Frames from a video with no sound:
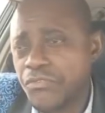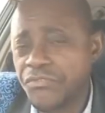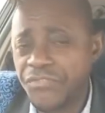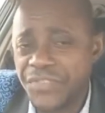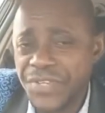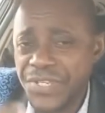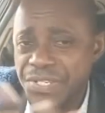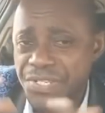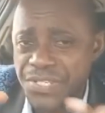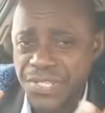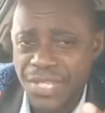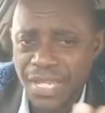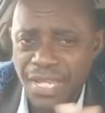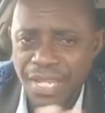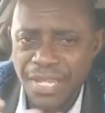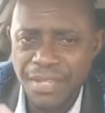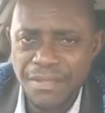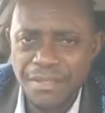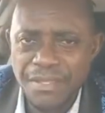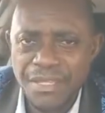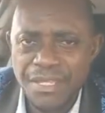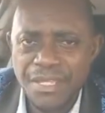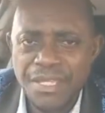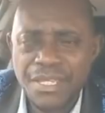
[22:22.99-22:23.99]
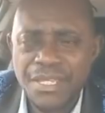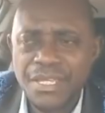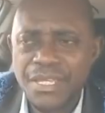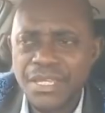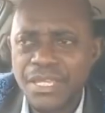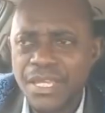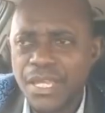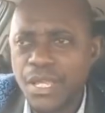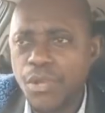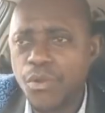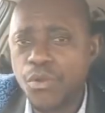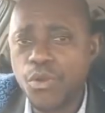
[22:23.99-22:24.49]
feel say
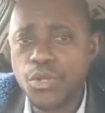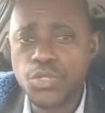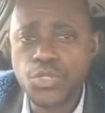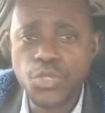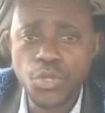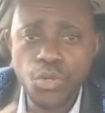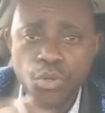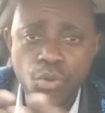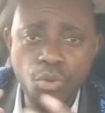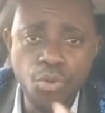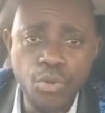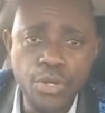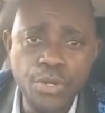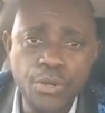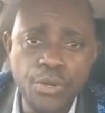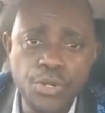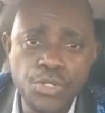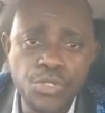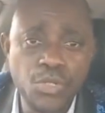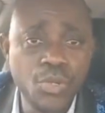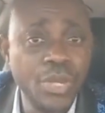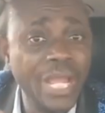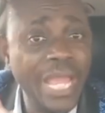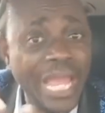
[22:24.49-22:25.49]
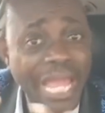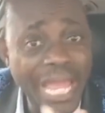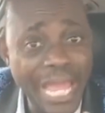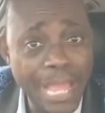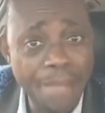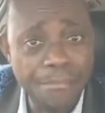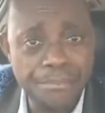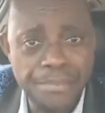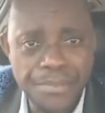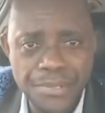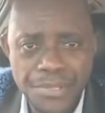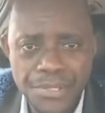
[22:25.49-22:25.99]
it also good, it also help